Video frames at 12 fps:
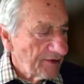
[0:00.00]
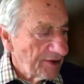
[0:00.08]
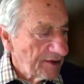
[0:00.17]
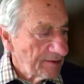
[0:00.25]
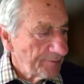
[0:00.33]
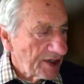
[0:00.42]

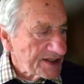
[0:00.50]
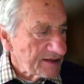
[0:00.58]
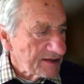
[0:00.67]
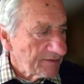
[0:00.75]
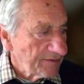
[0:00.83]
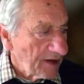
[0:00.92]
very
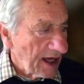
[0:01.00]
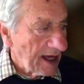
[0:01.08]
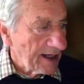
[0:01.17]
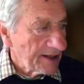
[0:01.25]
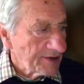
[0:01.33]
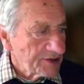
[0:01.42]
impressive.
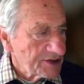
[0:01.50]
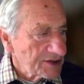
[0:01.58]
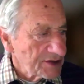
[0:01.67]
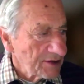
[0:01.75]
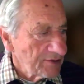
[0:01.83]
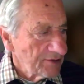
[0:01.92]

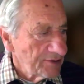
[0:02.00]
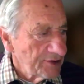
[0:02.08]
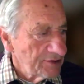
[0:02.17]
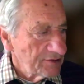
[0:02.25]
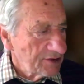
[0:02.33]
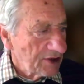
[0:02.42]
And
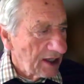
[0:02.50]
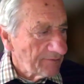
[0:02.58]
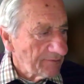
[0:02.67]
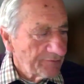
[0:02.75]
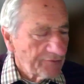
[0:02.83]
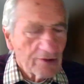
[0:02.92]
you
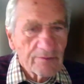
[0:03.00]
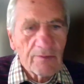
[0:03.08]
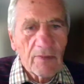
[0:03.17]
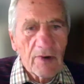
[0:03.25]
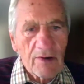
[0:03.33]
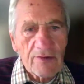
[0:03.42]
come
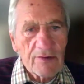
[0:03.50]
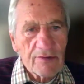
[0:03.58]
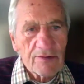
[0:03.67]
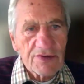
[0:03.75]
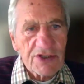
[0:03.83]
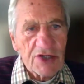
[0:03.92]
from
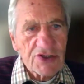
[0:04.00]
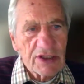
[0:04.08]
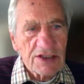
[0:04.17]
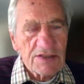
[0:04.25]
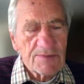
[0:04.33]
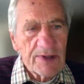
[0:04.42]
such
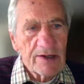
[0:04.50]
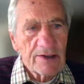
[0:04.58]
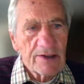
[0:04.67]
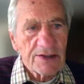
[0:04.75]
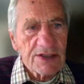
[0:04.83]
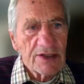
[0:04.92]
an
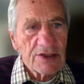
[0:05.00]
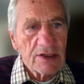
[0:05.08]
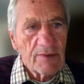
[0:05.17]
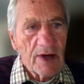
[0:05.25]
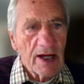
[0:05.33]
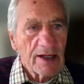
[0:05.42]
experience,
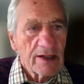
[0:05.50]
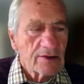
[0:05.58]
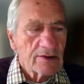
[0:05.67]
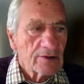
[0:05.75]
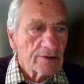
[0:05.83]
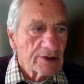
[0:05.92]
HMI
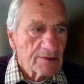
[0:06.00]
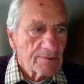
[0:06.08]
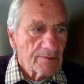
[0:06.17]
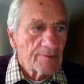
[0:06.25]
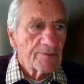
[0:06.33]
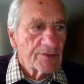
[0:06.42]
and all the
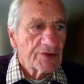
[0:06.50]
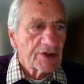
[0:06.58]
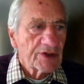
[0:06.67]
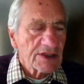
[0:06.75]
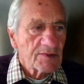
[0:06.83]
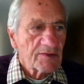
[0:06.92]

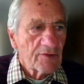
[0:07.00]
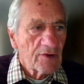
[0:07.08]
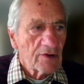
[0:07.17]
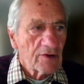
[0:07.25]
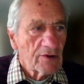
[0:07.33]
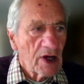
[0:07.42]
things
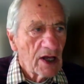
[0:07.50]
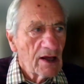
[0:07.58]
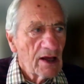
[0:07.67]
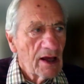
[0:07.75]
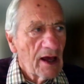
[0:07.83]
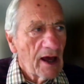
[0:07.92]
before,
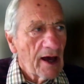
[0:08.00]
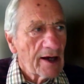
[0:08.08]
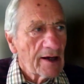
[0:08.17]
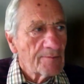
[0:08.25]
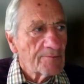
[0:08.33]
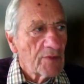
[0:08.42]

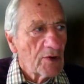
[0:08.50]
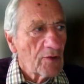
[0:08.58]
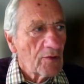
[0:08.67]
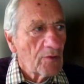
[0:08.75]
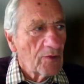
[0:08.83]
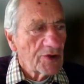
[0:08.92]

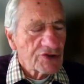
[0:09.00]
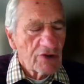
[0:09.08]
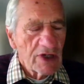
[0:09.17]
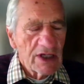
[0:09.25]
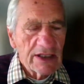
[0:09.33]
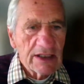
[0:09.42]
which
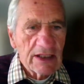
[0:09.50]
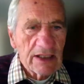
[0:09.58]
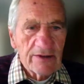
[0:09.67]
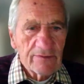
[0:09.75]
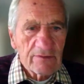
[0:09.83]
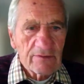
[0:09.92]
really
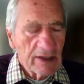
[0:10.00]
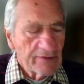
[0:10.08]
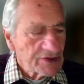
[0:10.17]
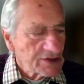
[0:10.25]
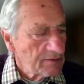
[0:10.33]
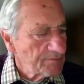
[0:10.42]

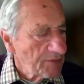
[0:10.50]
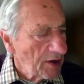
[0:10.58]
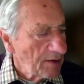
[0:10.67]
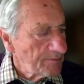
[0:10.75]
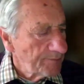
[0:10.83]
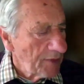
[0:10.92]
give it
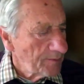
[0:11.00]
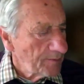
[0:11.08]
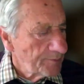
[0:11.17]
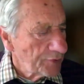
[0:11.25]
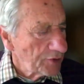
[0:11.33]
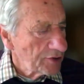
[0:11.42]
a
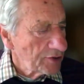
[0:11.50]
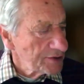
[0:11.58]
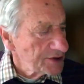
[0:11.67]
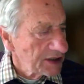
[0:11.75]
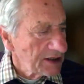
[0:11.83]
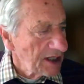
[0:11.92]

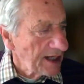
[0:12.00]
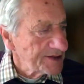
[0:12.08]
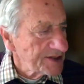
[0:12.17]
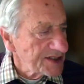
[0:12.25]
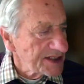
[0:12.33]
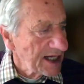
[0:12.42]
broad
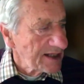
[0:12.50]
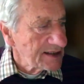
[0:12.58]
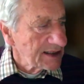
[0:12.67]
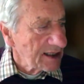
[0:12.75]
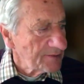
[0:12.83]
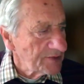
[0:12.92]

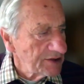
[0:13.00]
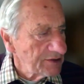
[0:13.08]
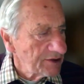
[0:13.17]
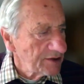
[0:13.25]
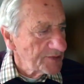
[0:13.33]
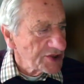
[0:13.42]
understanding. I mean,
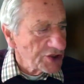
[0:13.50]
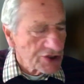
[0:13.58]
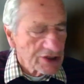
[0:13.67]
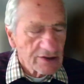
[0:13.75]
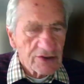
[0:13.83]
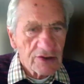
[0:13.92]
you're in a
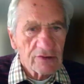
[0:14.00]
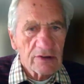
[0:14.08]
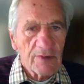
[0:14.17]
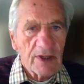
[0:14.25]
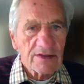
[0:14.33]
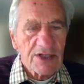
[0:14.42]
position to
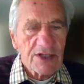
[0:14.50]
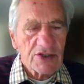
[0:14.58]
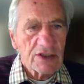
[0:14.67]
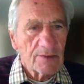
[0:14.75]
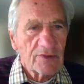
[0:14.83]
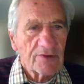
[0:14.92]
talk about such a